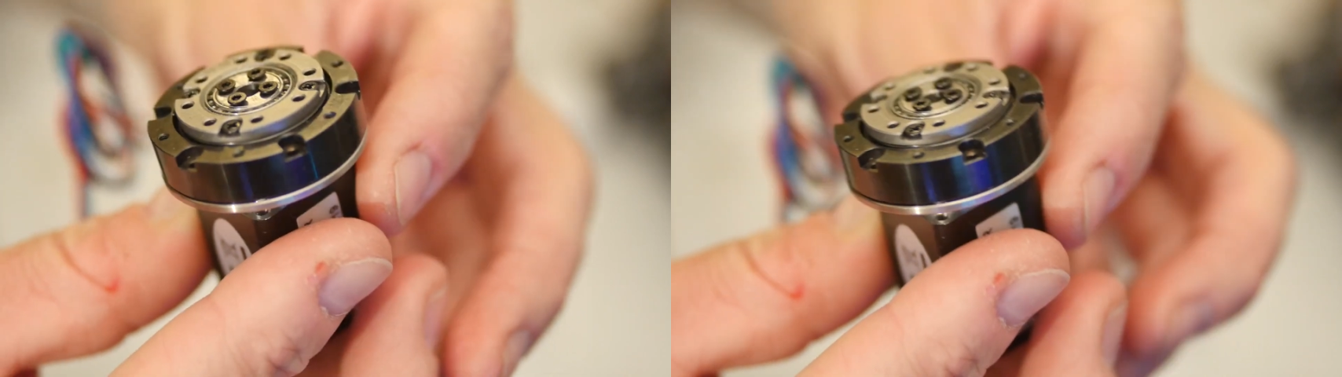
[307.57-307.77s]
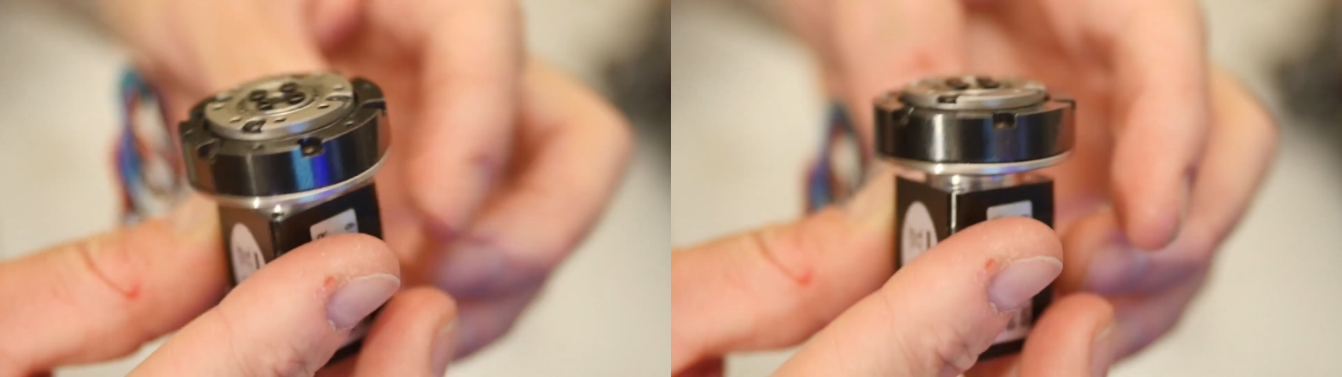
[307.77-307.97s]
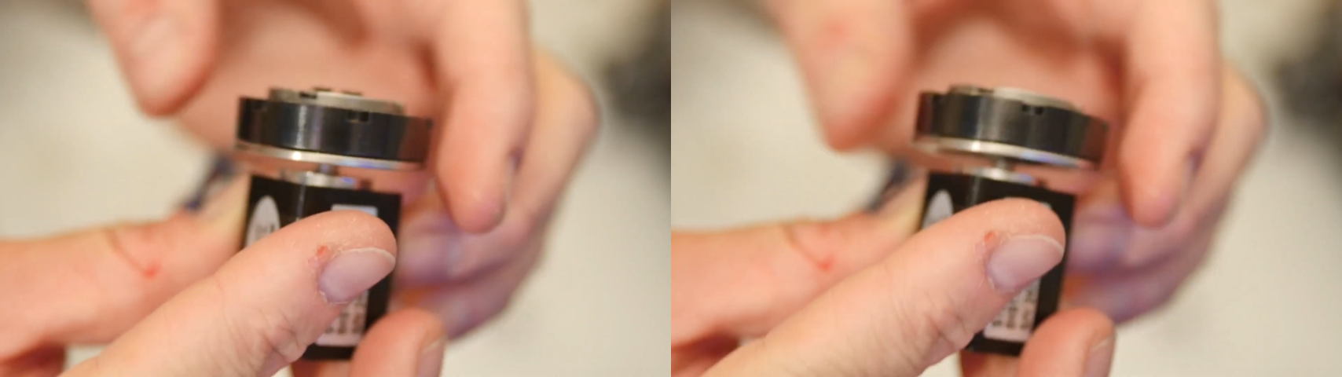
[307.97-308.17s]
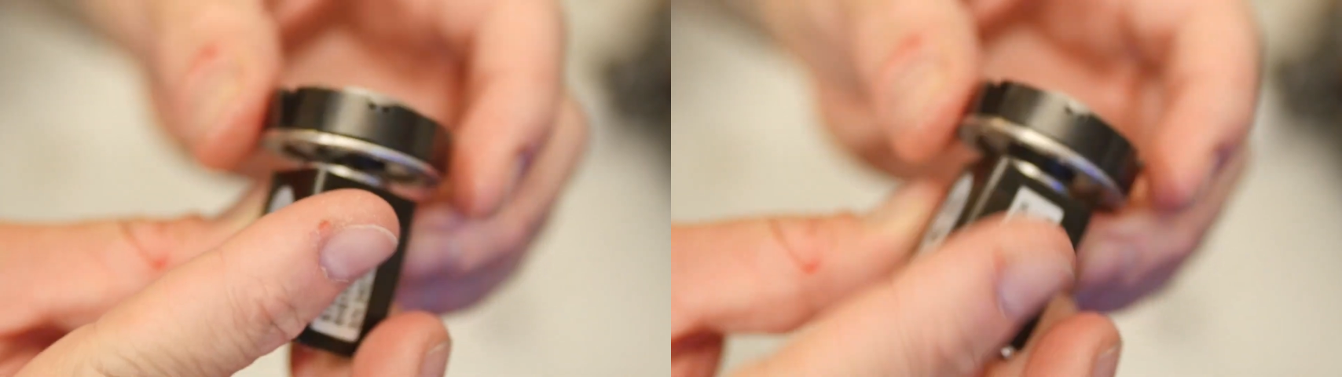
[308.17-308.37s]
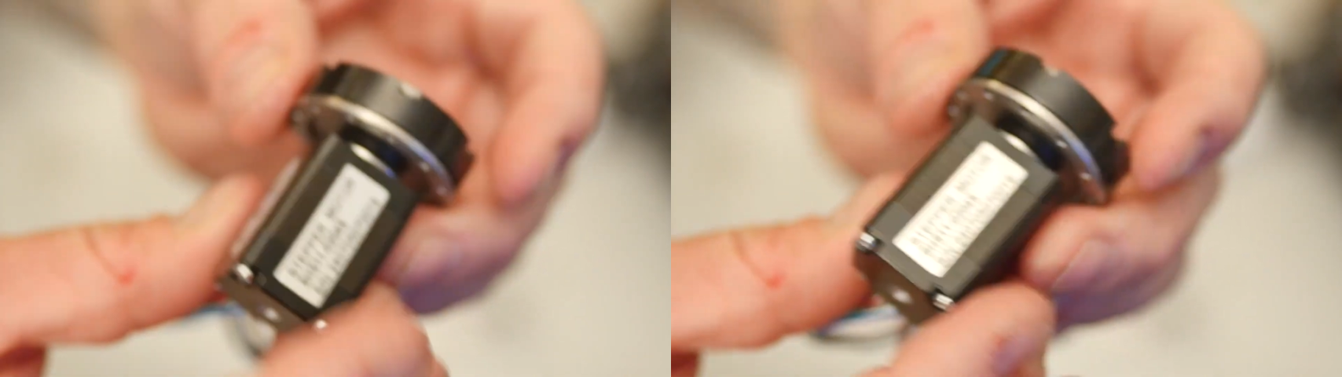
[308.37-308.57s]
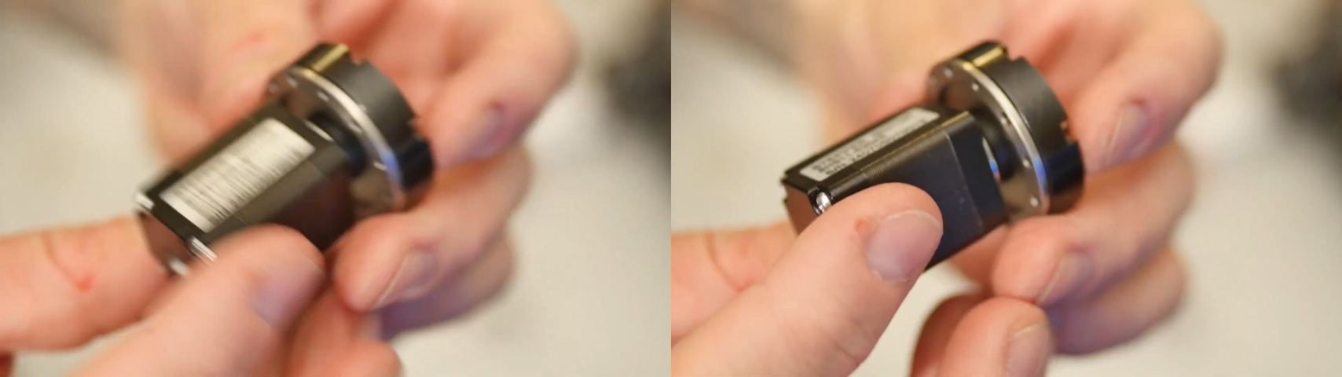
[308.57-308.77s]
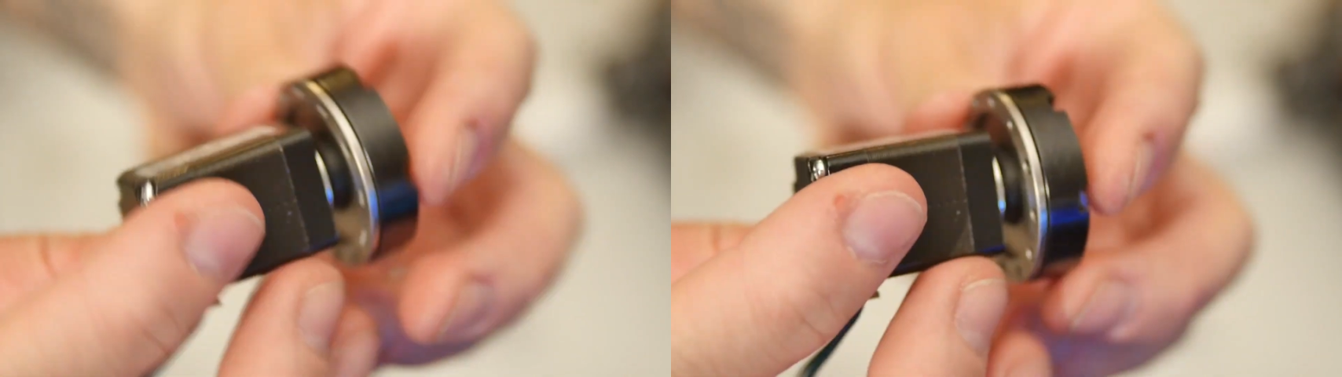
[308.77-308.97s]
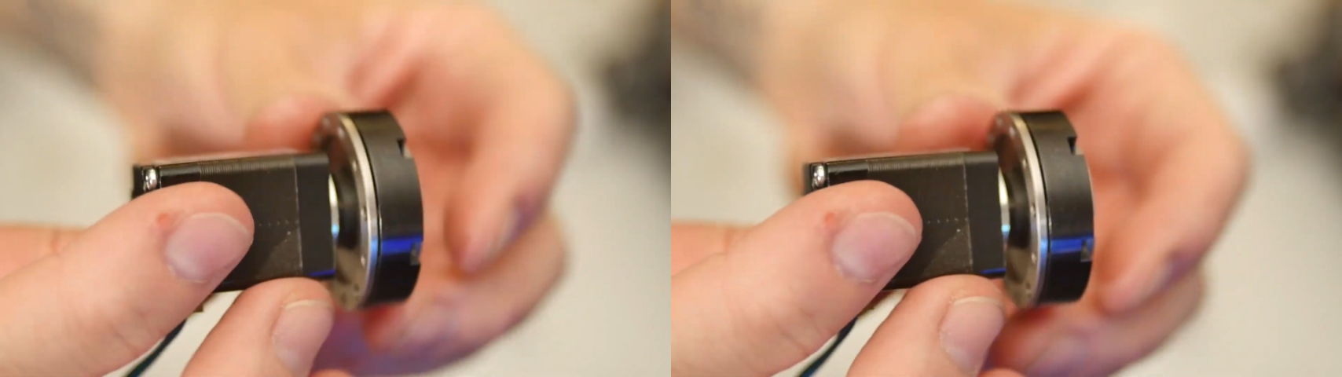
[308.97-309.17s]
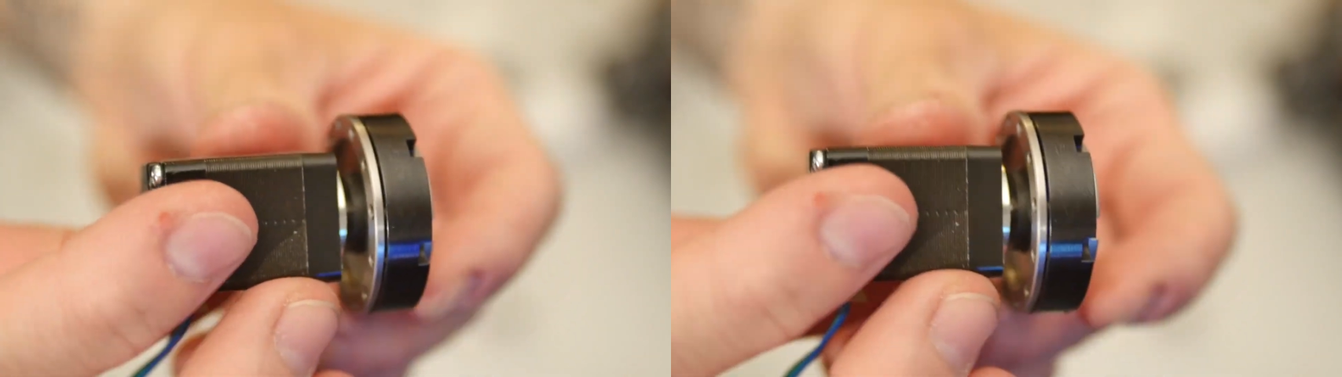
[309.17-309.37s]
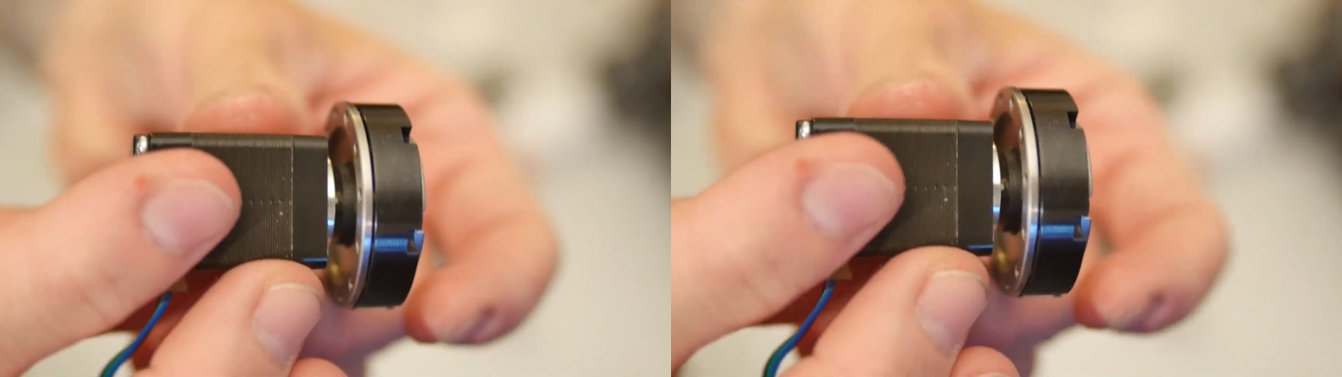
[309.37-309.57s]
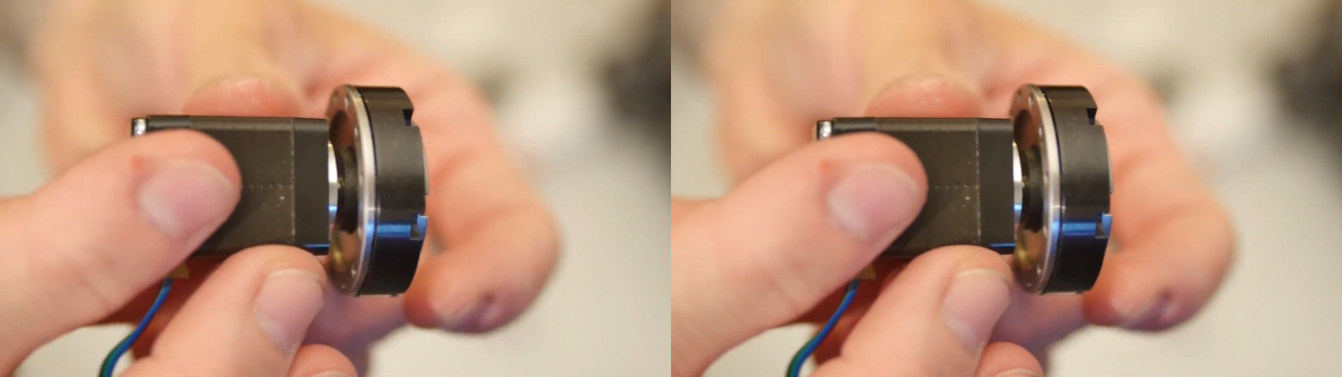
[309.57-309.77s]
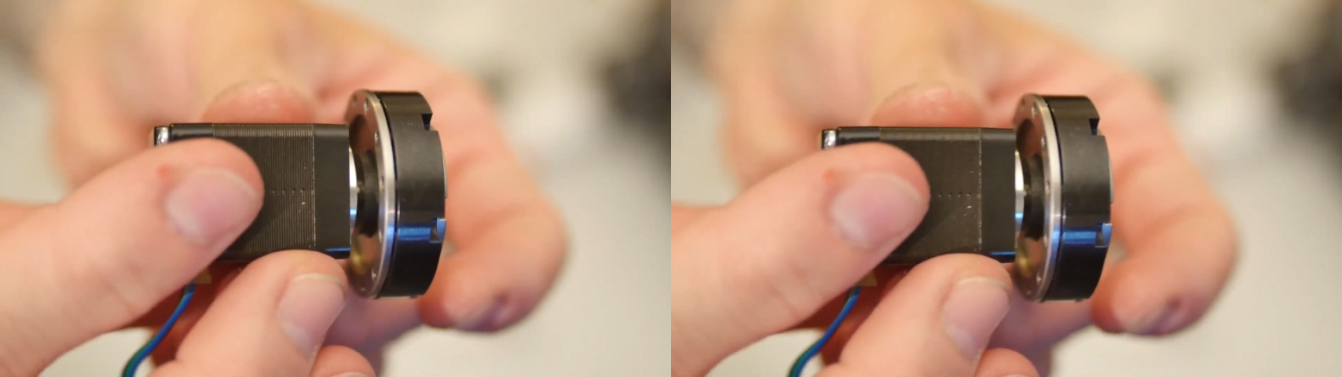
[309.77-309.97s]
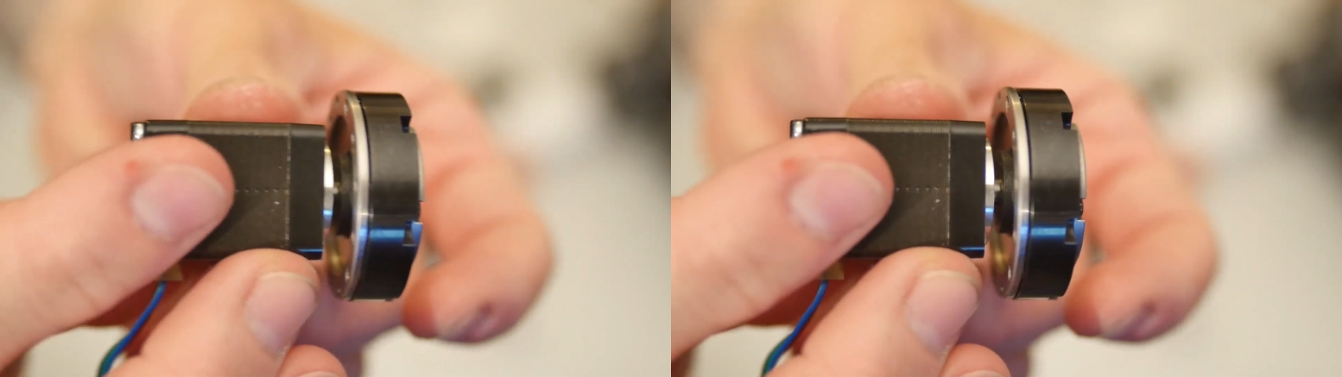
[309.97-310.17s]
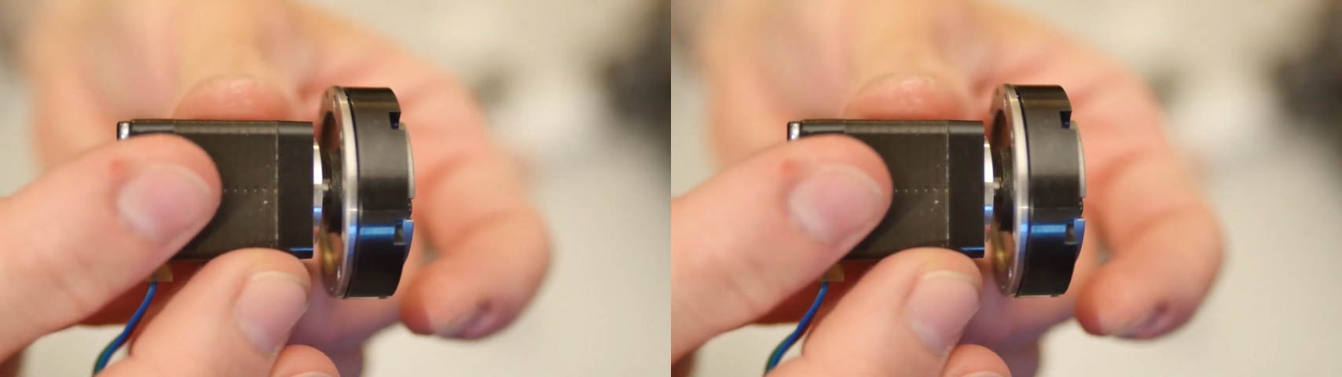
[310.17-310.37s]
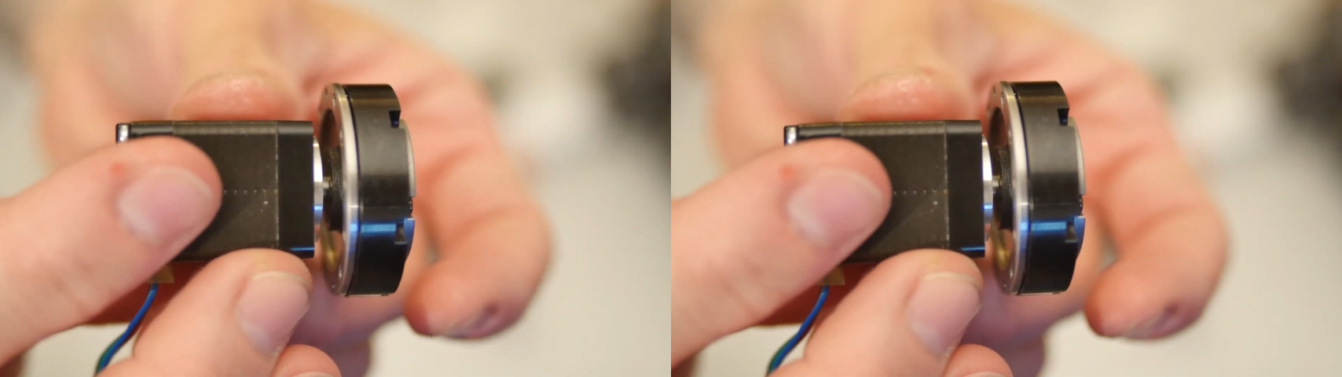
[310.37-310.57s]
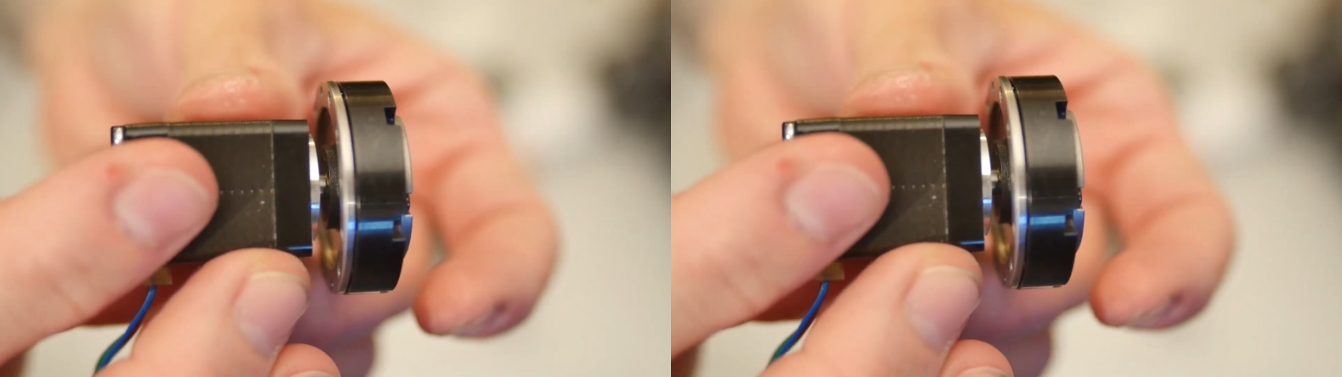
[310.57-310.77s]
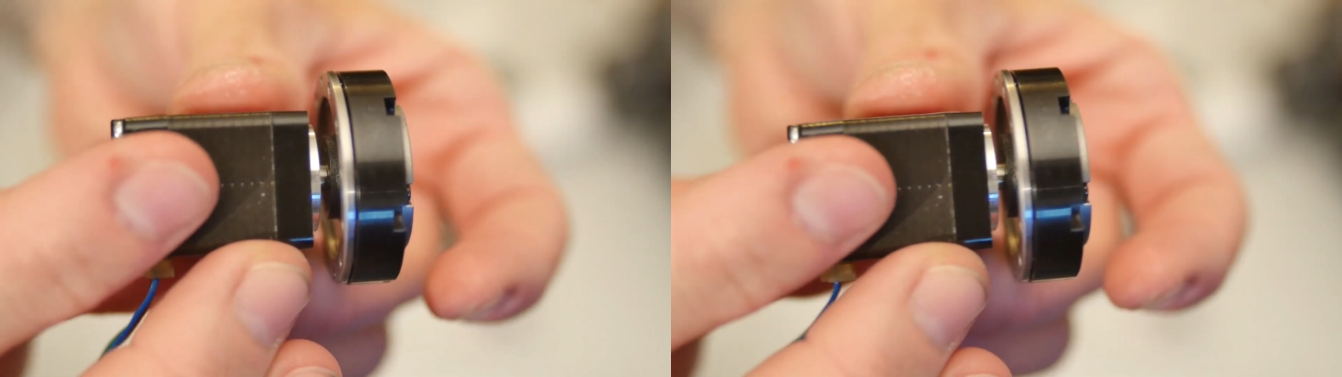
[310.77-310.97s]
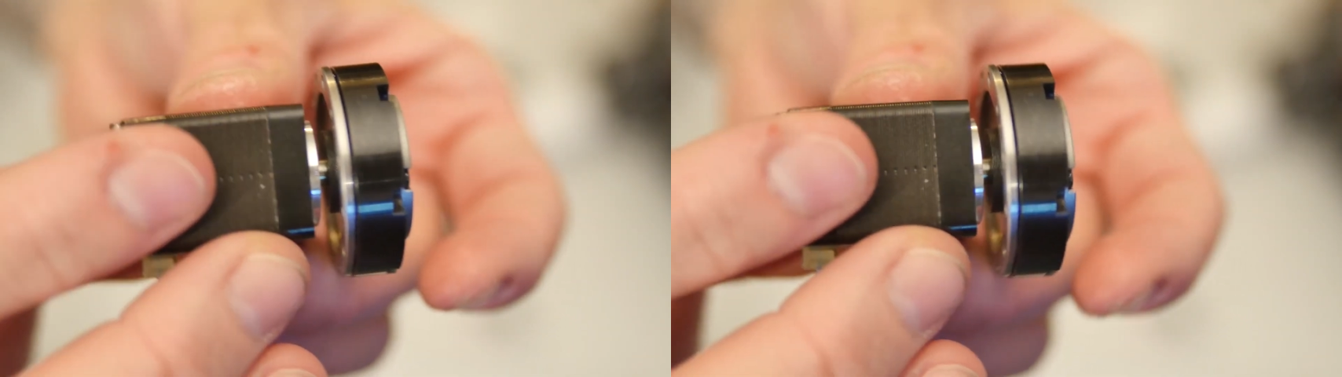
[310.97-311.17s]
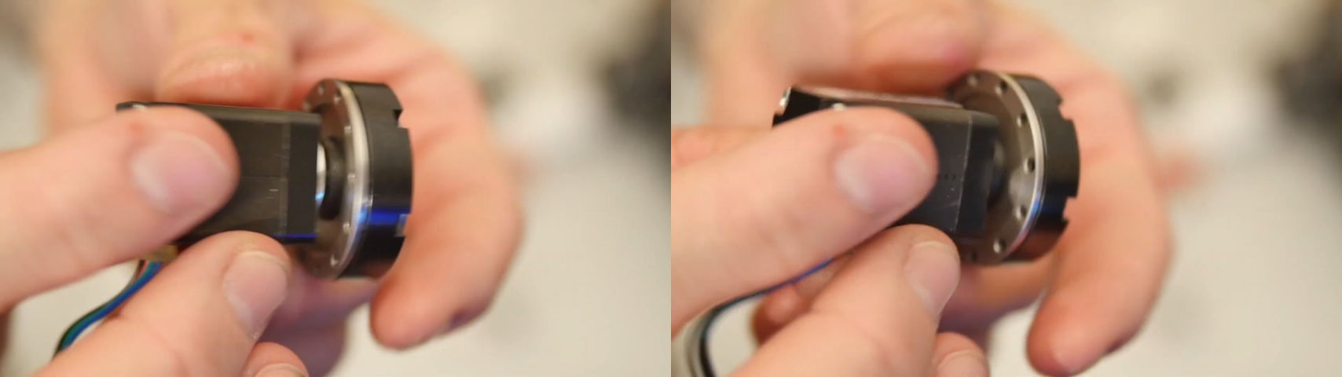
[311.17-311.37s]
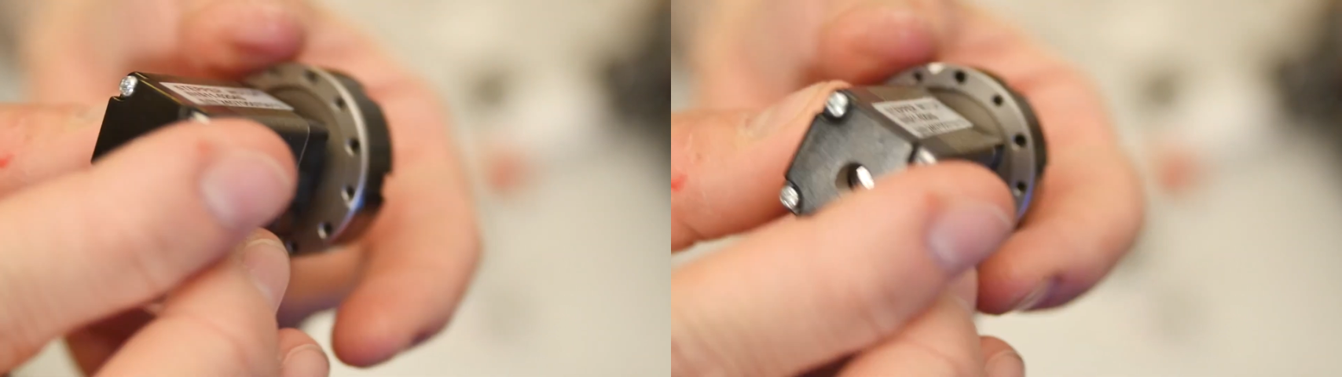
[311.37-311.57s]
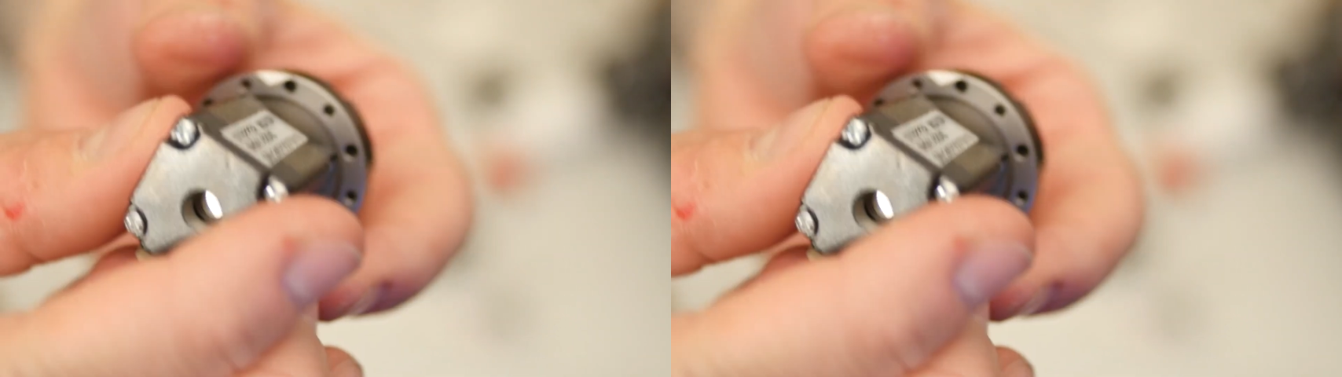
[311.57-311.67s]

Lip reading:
(no speaker visible)